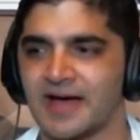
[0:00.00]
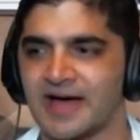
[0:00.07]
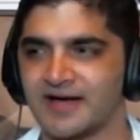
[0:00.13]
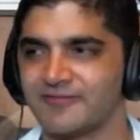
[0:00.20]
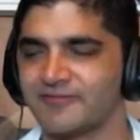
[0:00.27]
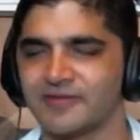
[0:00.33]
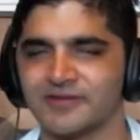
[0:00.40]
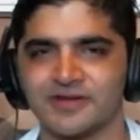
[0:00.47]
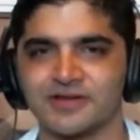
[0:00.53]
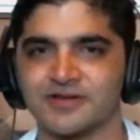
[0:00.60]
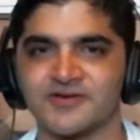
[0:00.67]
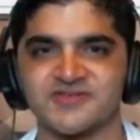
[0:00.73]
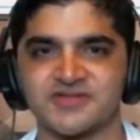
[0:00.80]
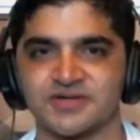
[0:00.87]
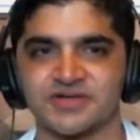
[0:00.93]
I feel like
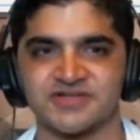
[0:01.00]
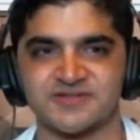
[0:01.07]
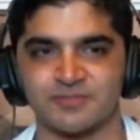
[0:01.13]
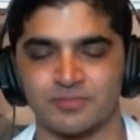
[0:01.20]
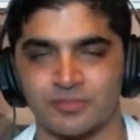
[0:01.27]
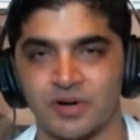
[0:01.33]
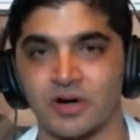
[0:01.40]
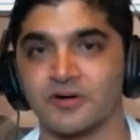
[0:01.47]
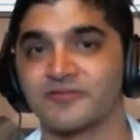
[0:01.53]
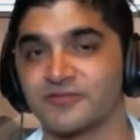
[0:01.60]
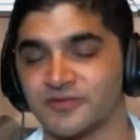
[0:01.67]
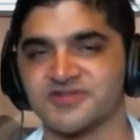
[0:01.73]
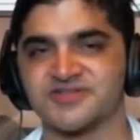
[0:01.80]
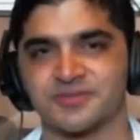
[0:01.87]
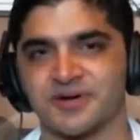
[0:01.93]
those are just
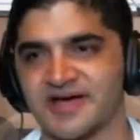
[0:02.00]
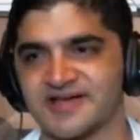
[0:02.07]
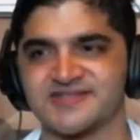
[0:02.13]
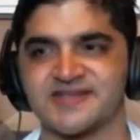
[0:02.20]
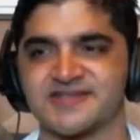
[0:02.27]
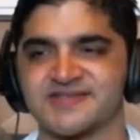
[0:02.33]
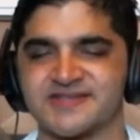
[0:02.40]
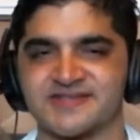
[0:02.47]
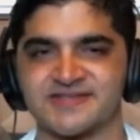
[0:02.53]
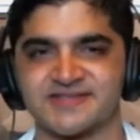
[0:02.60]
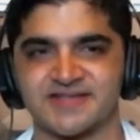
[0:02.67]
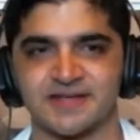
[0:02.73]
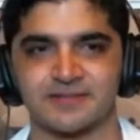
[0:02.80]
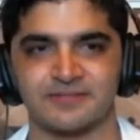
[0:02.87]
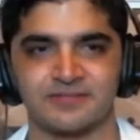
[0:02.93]
marvelous processes
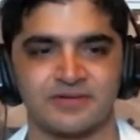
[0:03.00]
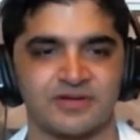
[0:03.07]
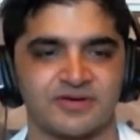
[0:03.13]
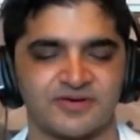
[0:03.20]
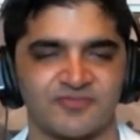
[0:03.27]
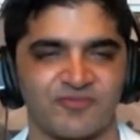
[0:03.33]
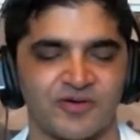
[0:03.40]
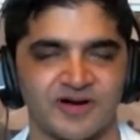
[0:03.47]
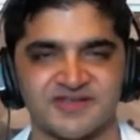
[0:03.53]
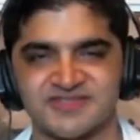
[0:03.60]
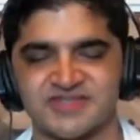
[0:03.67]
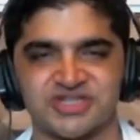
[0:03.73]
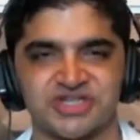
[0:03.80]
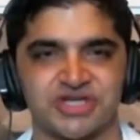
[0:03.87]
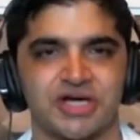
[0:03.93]
to, for us
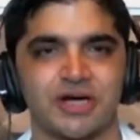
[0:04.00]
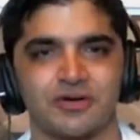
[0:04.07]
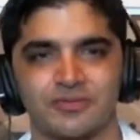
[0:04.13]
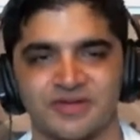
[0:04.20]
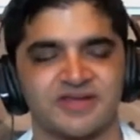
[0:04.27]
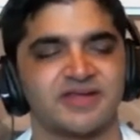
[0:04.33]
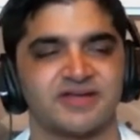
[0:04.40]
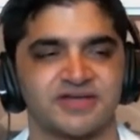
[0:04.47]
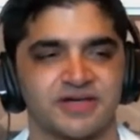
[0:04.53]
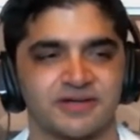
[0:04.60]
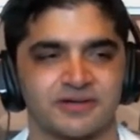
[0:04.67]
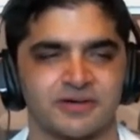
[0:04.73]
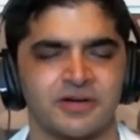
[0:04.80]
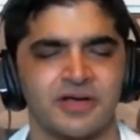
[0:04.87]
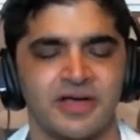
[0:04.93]
to share with each
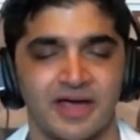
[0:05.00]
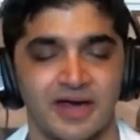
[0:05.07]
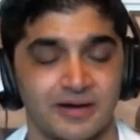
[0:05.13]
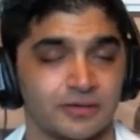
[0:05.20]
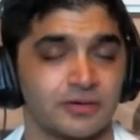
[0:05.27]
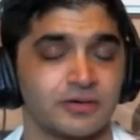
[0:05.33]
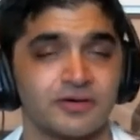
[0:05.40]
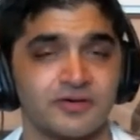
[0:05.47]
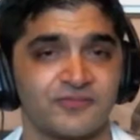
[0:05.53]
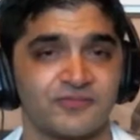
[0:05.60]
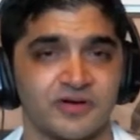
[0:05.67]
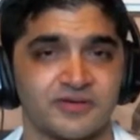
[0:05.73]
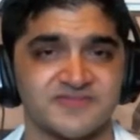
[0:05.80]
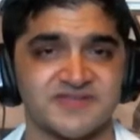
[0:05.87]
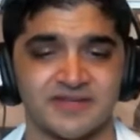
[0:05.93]
other and learn
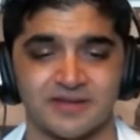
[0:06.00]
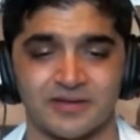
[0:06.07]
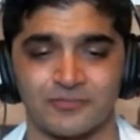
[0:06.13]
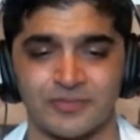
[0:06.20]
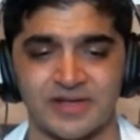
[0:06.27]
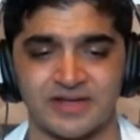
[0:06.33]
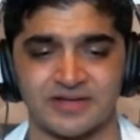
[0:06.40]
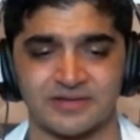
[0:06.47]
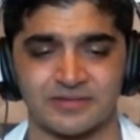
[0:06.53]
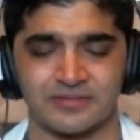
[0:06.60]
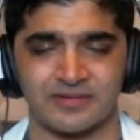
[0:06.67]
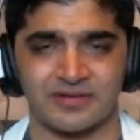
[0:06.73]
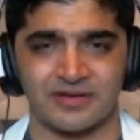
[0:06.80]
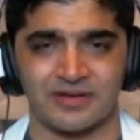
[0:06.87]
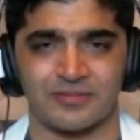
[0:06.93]
from, so that we can,